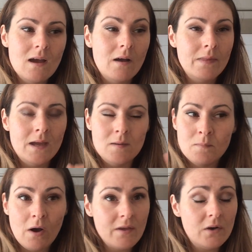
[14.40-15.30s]
and then
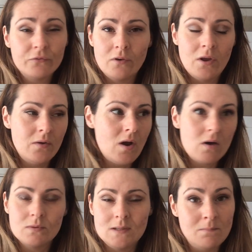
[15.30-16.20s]
by the afternoon I
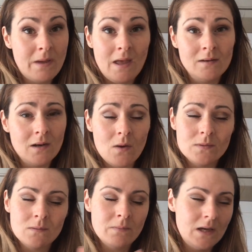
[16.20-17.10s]
was in bed and I
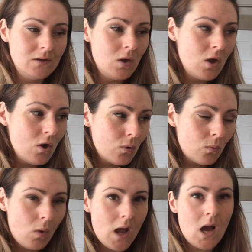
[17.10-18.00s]
was in bed
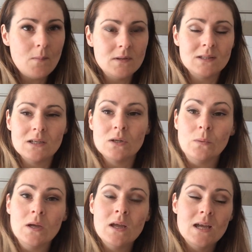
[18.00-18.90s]
right up until
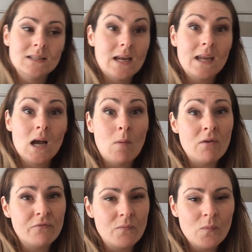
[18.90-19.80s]
Danny come
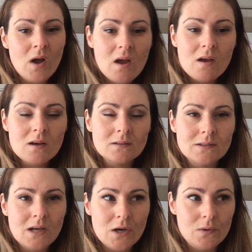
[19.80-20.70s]
home from work
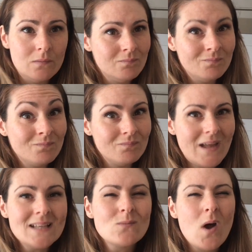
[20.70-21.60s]
so
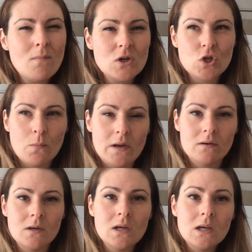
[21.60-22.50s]
that's why my shopping
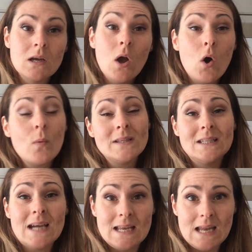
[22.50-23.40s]
haul is a
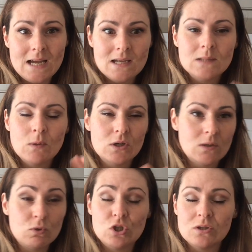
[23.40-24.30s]
day late, it's because I
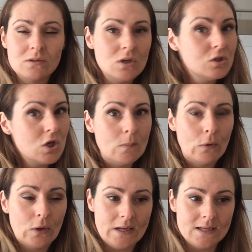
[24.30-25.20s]
was just too
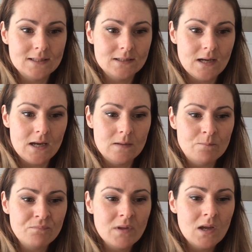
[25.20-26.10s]
poorly yesterday.
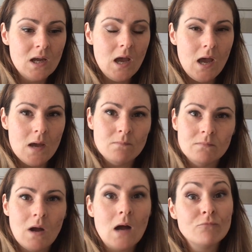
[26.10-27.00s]
Um,
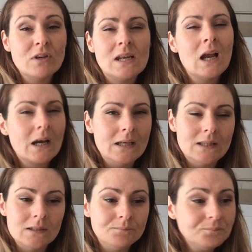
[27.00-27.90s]
I'm really lucky
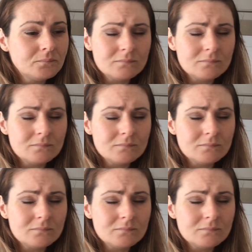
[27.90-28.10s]
that